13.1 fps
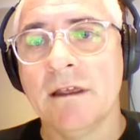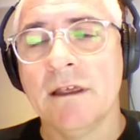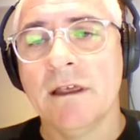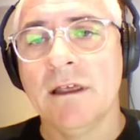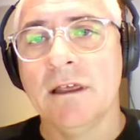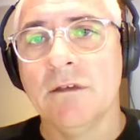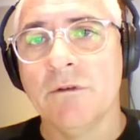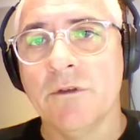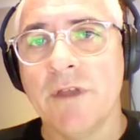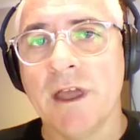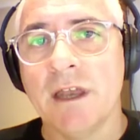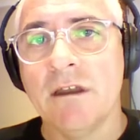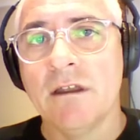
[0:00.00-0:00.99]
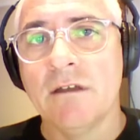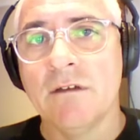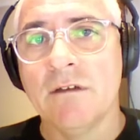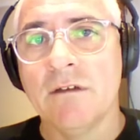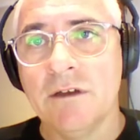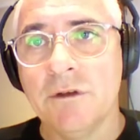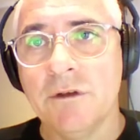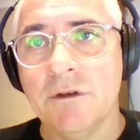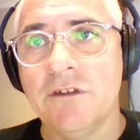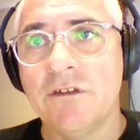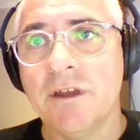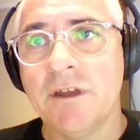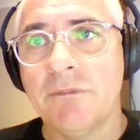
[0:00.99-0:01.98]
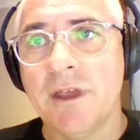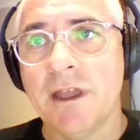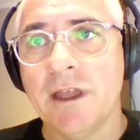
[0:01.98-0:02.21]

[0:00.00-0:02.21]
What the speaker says: It will then do a list update,